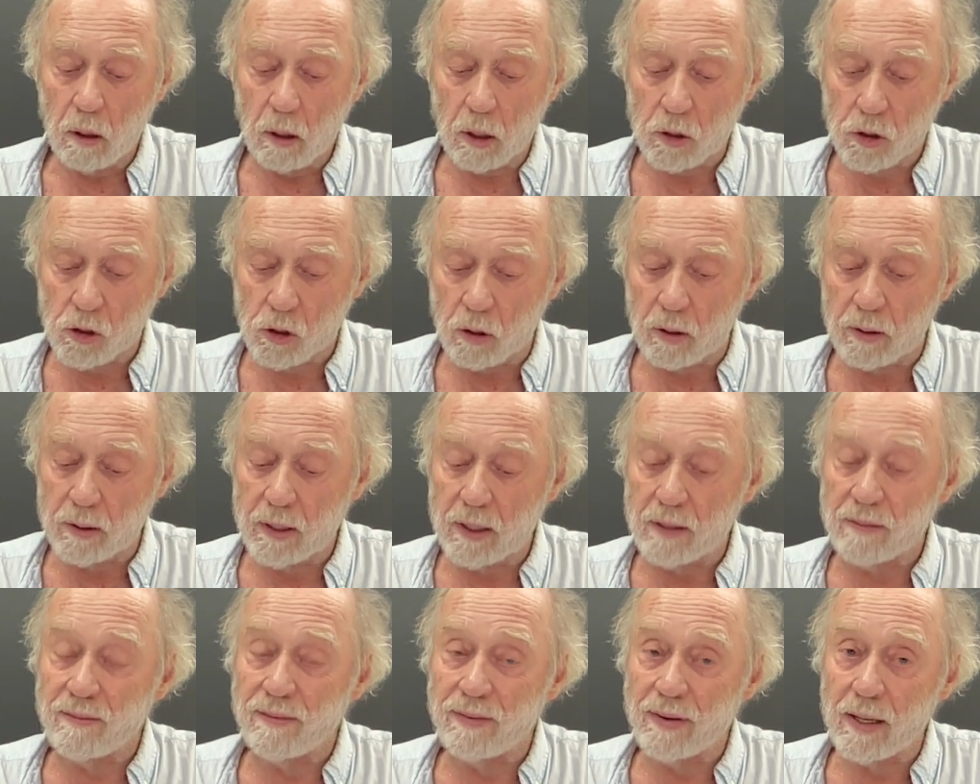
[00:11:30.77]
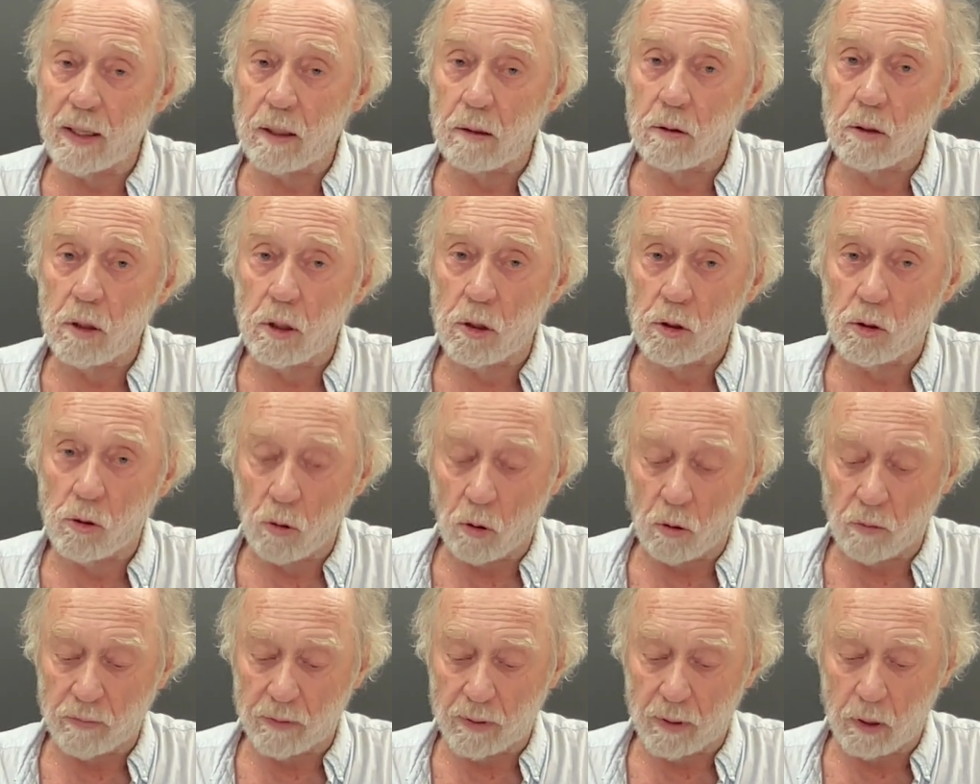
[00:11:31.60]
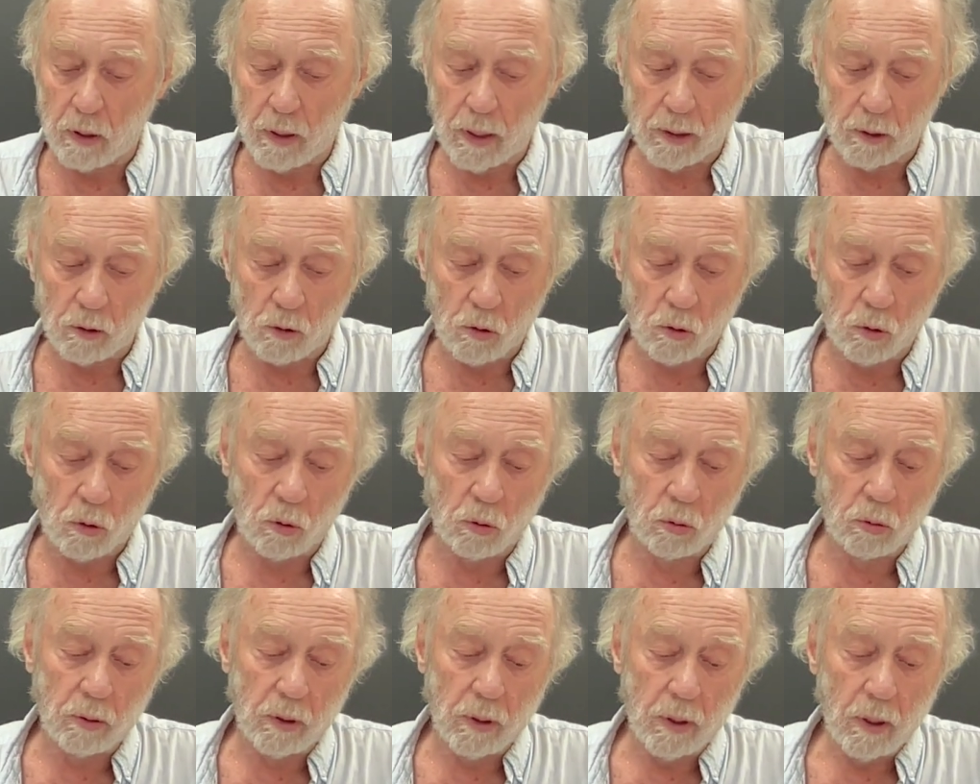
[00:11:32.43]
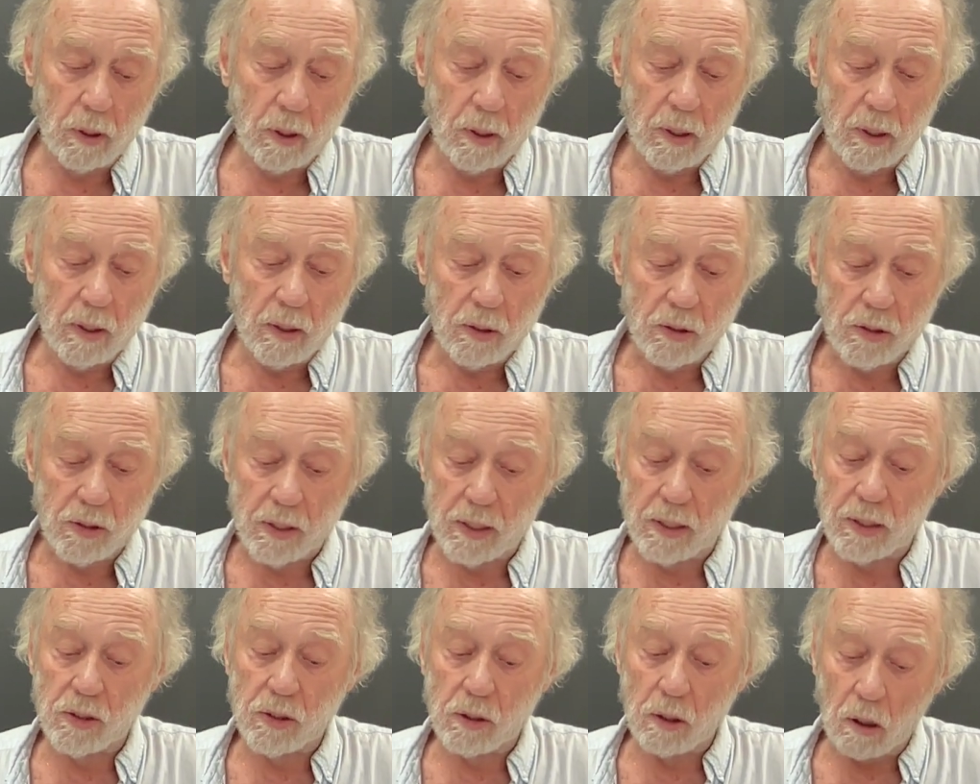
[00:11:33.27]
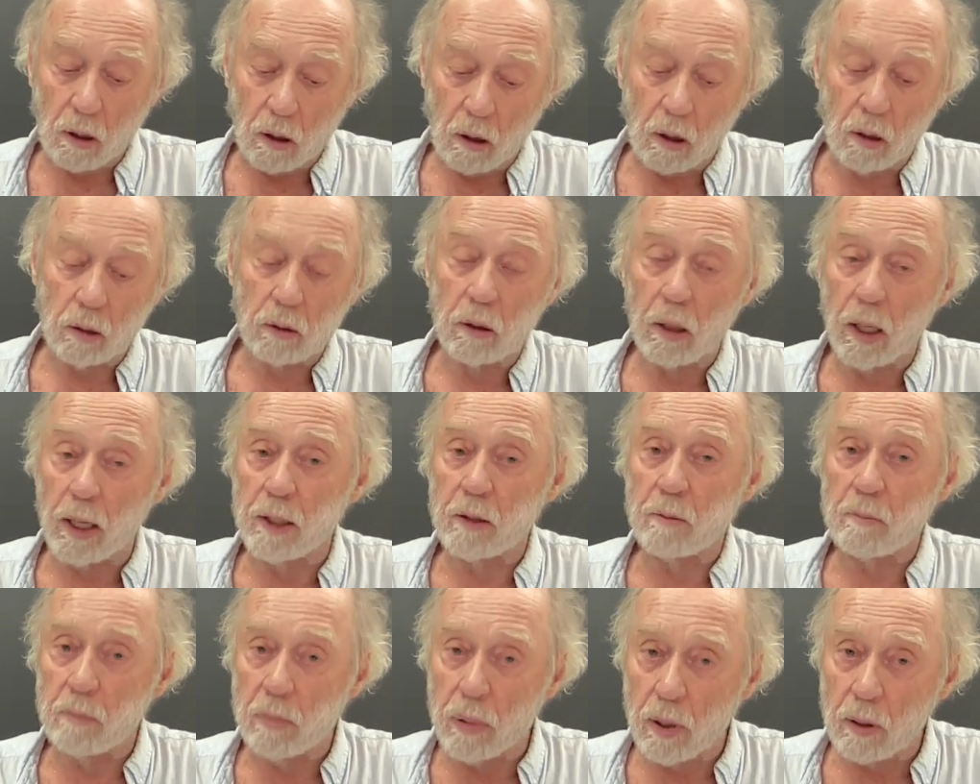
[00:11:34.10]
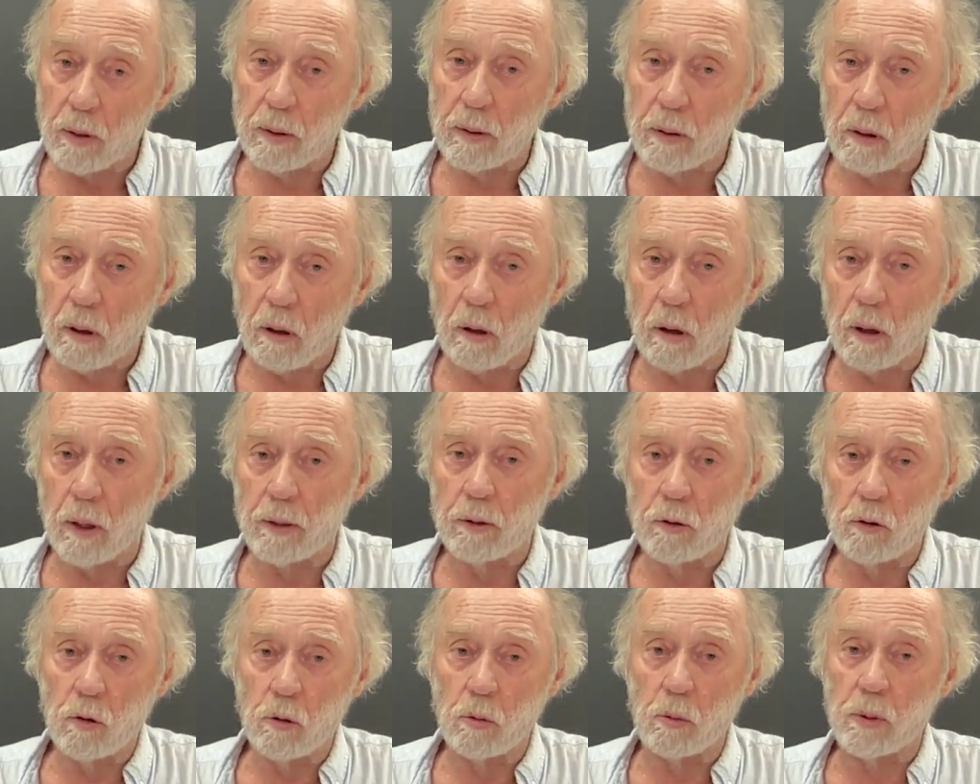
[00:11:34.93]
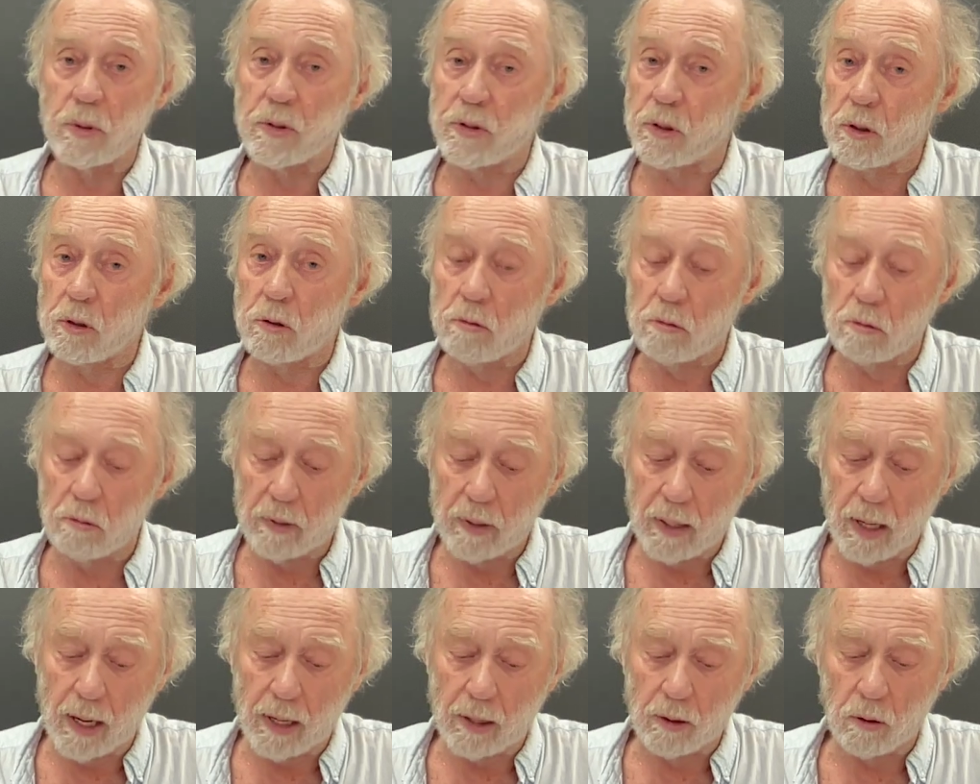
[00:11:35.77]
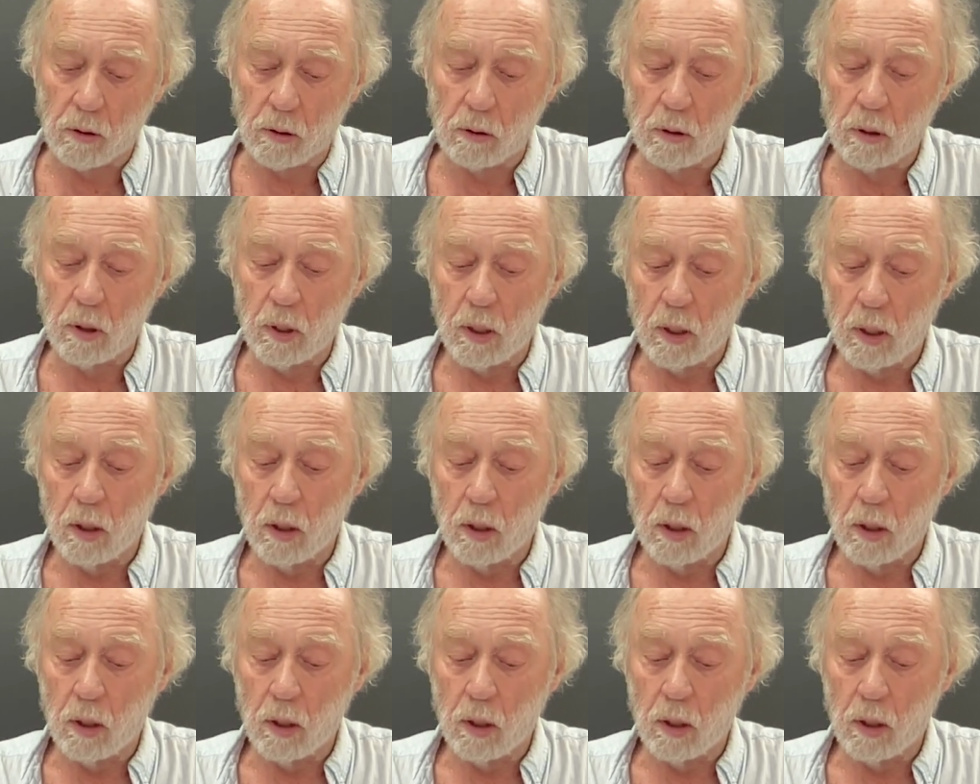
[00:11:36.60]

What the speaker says: a certain advantage over Glenn Gould, since unlike Bernhard, who was a creator,